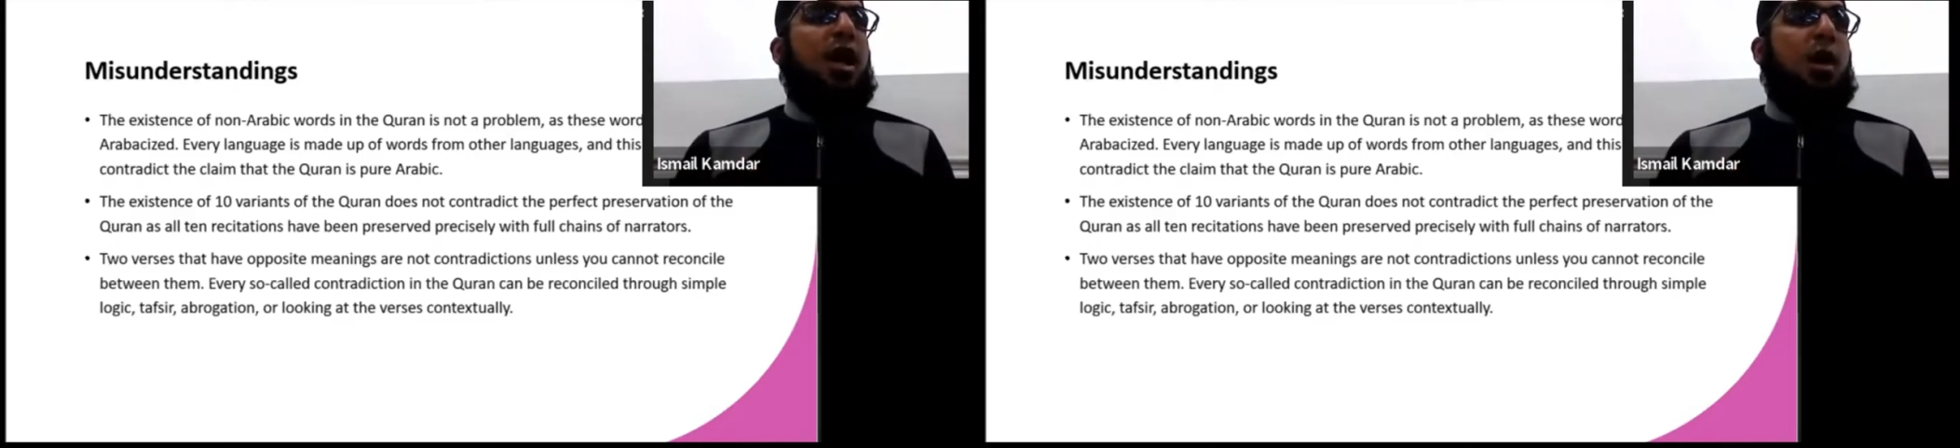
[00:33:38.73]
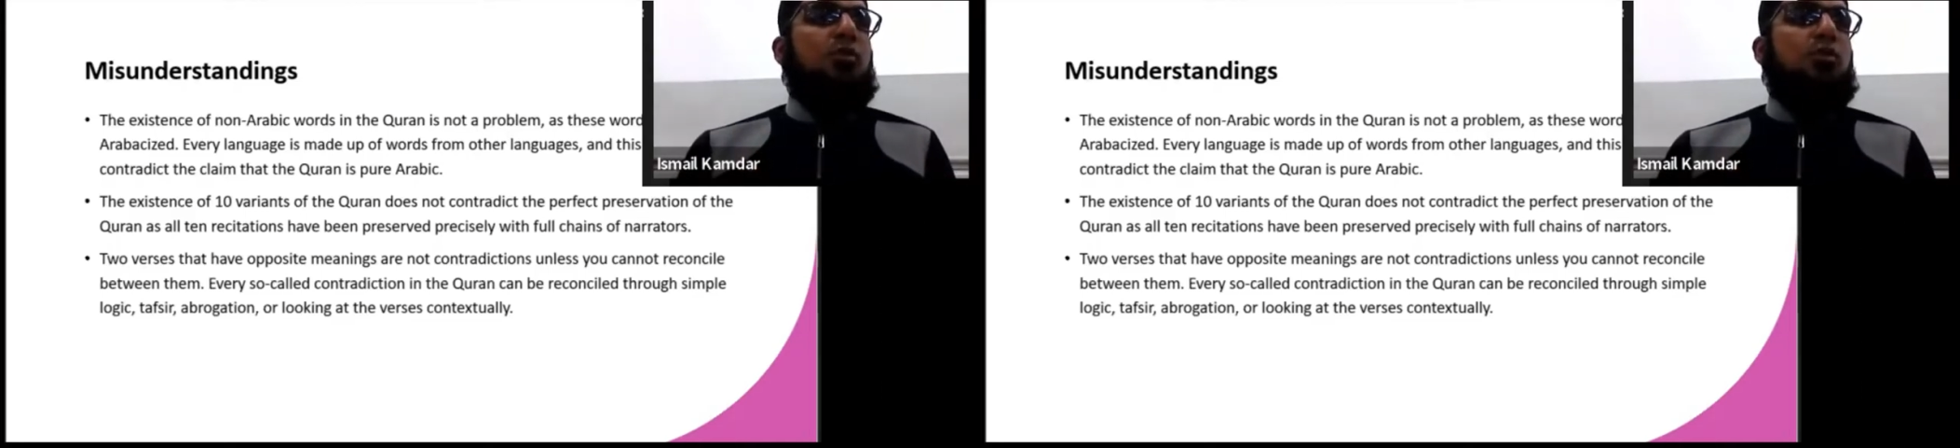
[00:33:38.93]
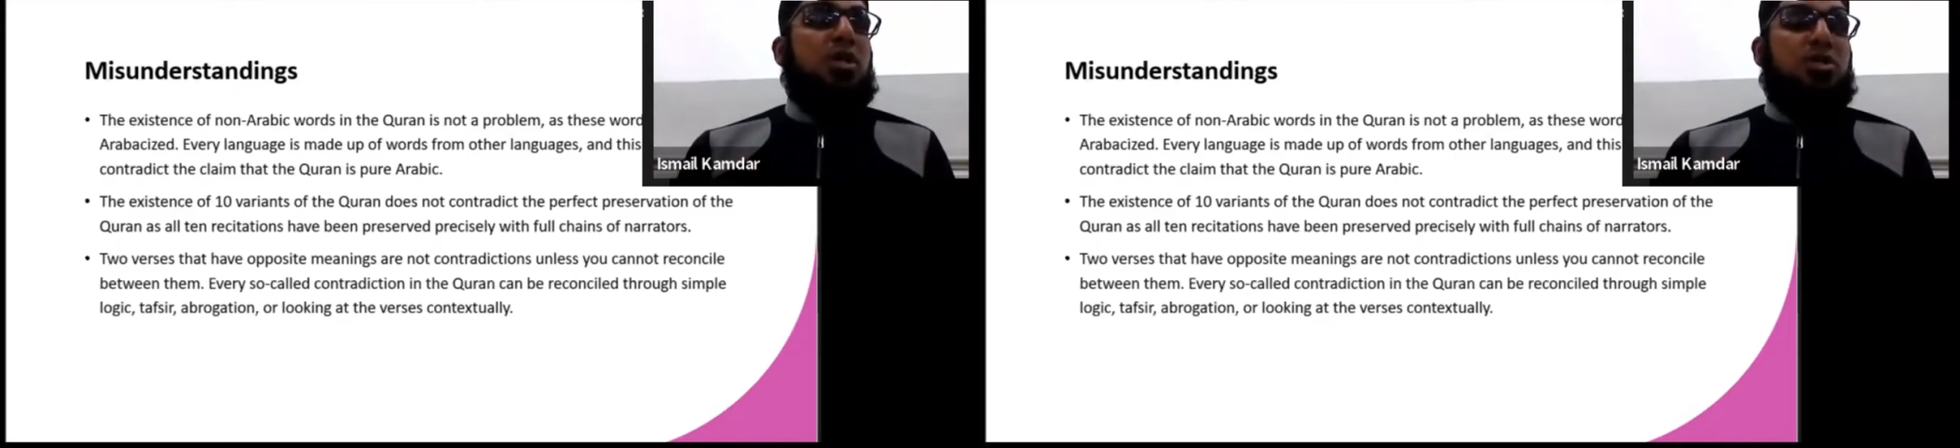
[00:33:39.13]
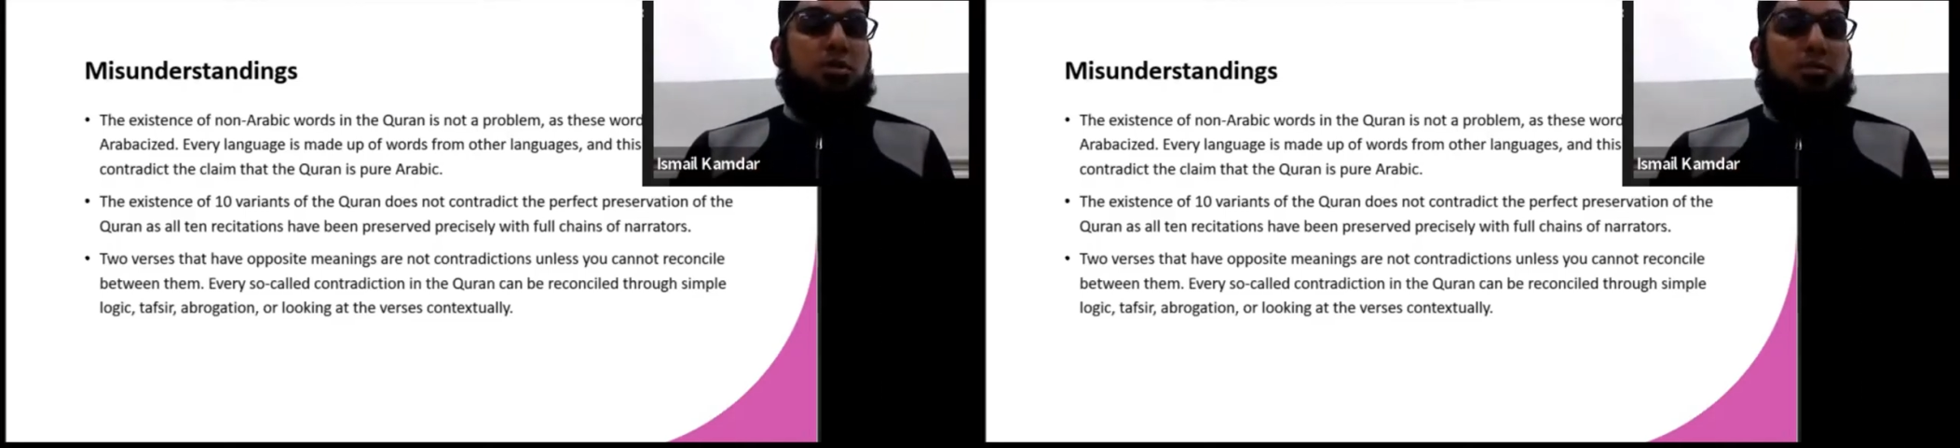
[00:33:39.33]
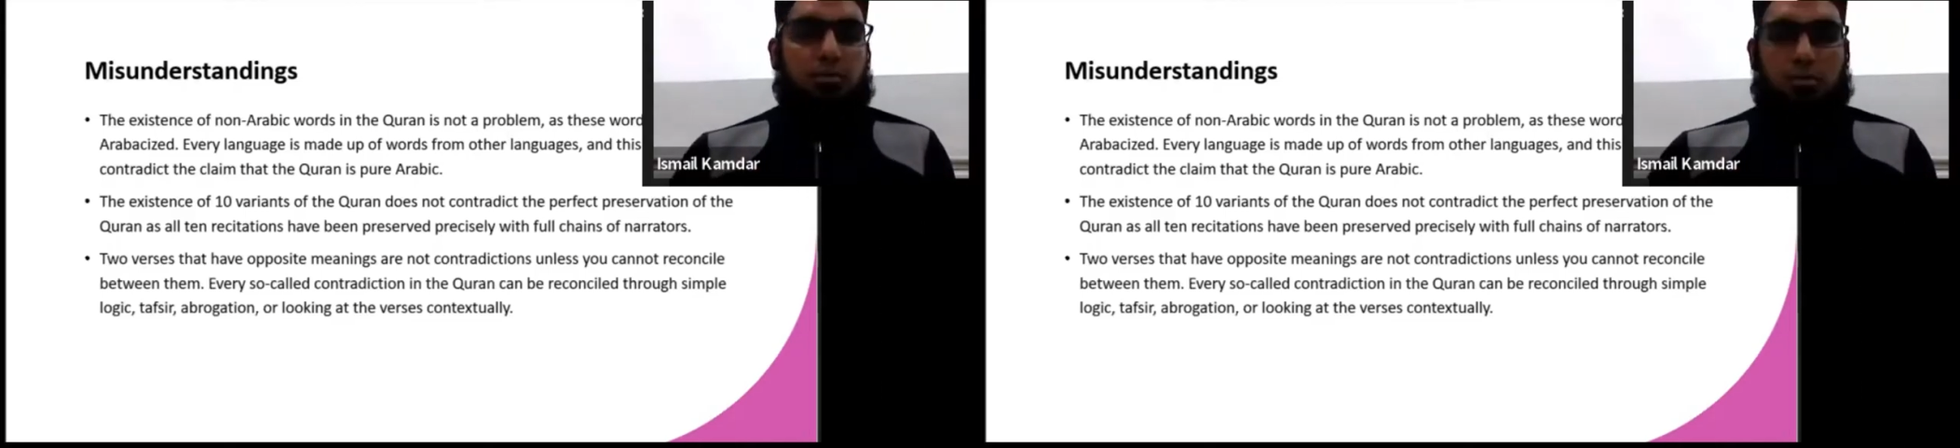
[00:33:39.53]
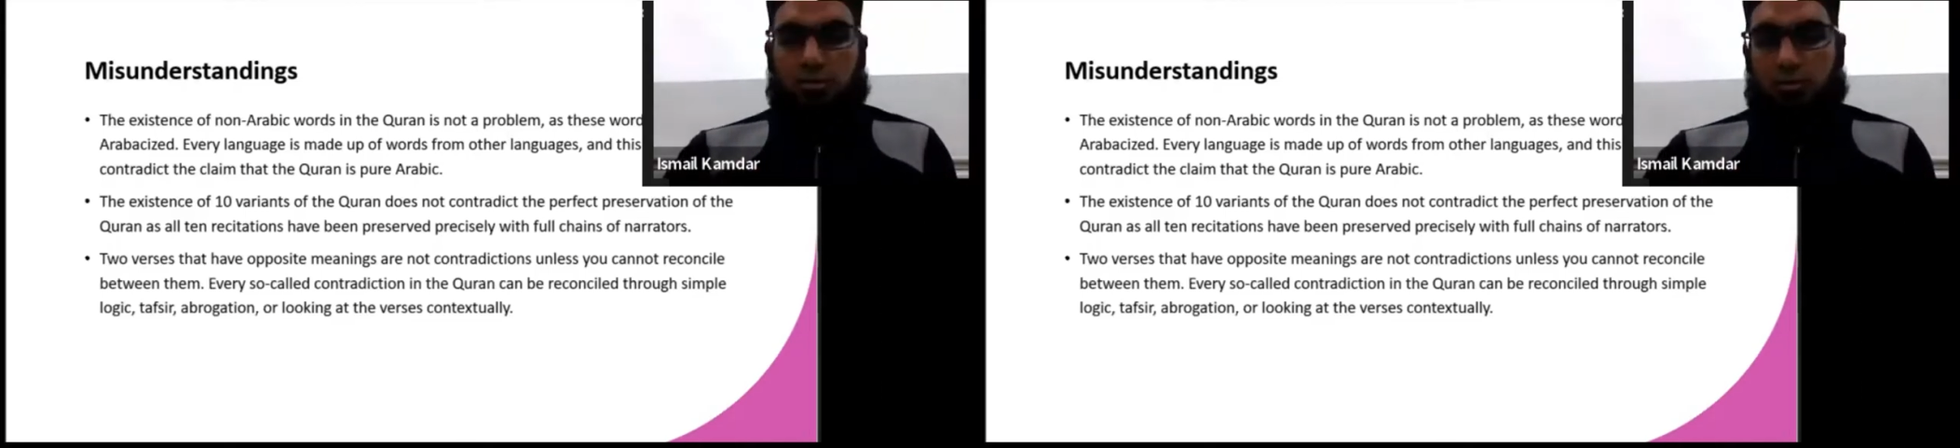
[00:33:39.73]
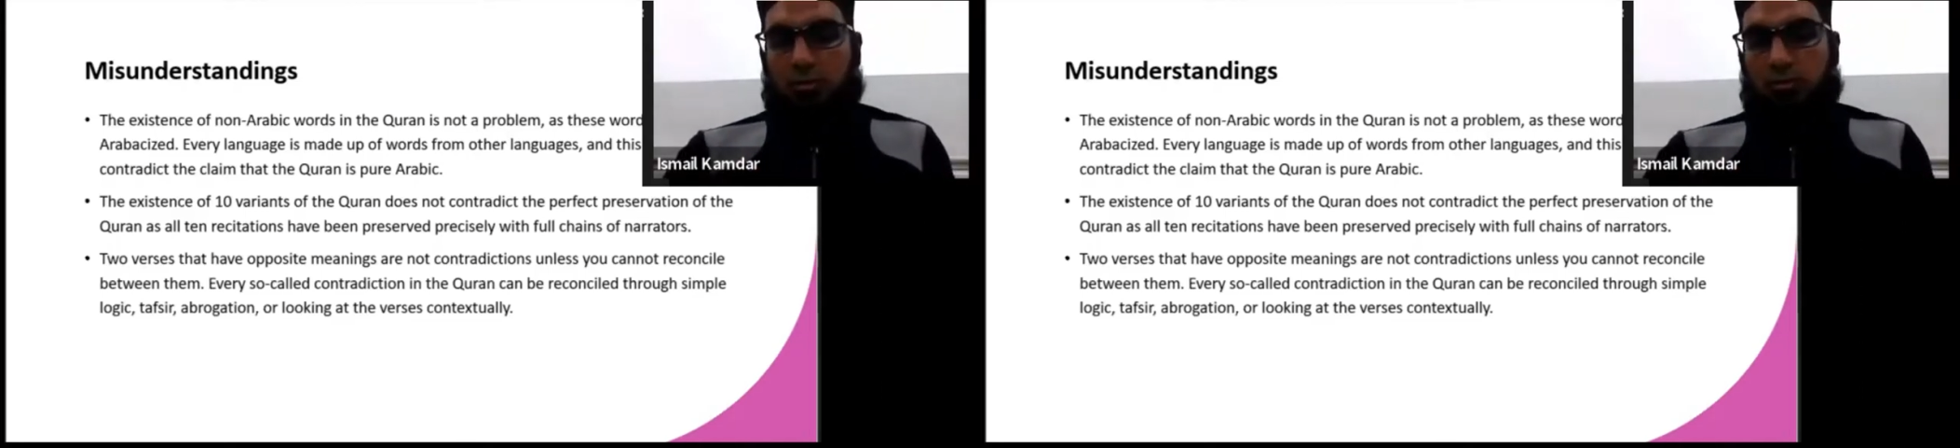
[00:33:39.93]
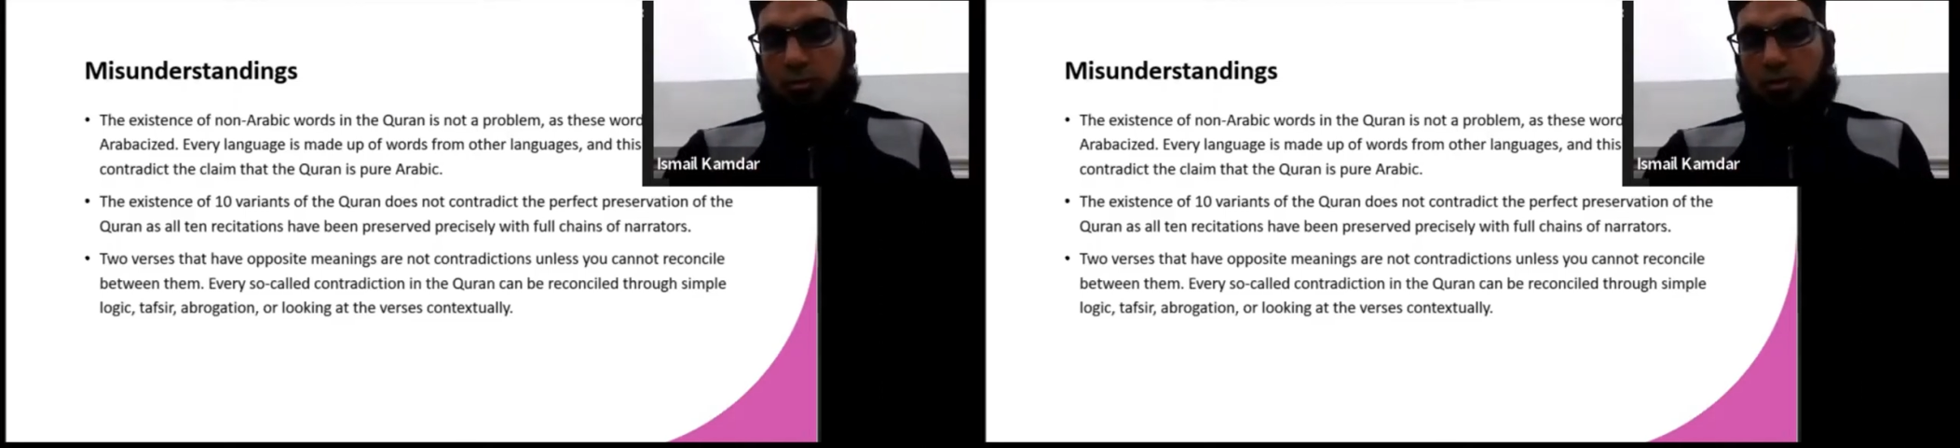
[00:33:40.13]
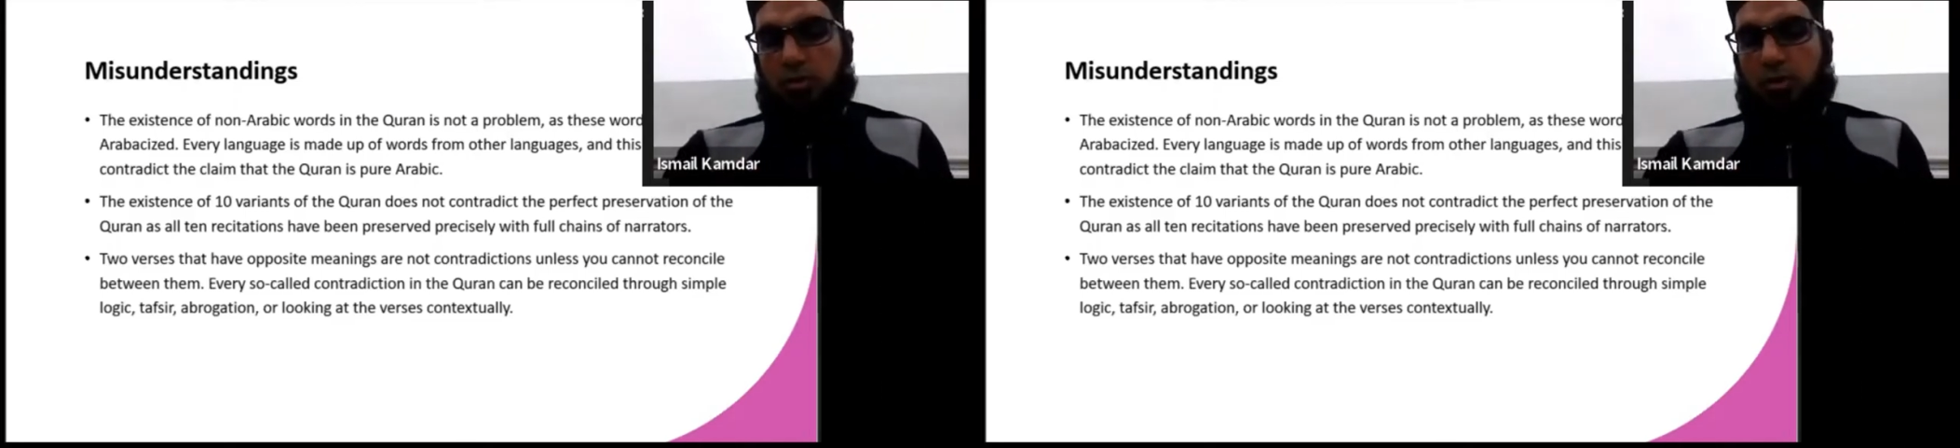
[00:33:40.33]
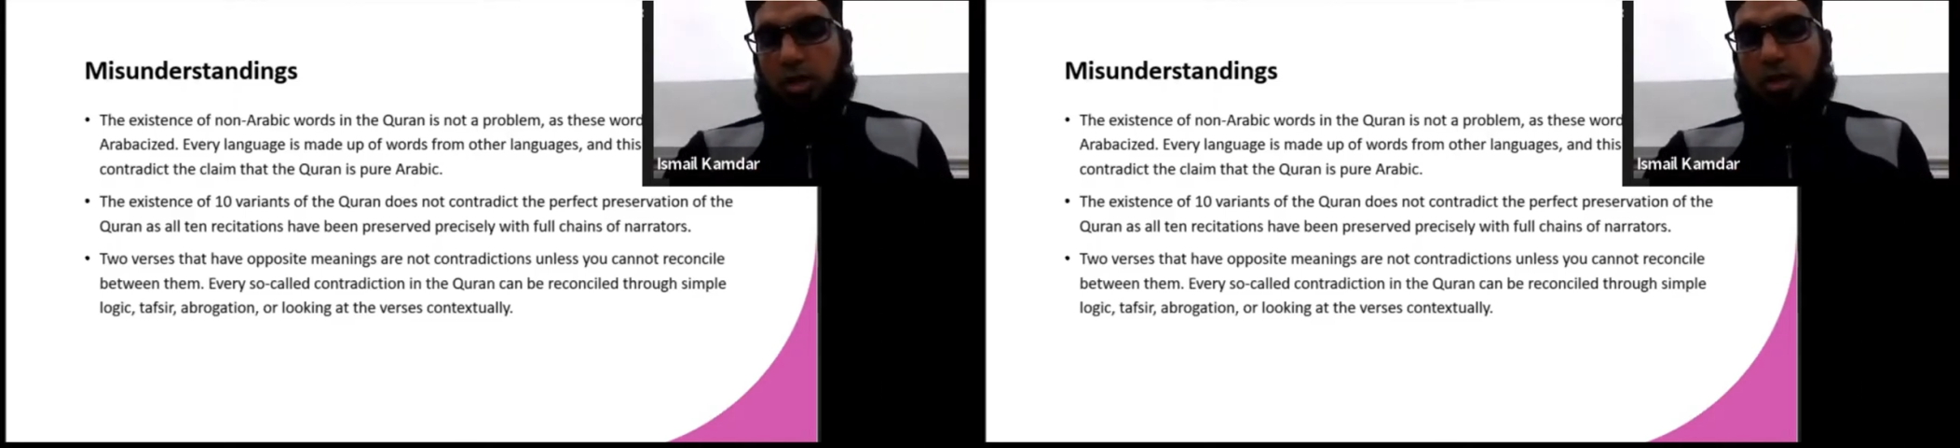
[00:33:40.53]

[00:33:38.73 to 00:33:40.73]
abrogation right?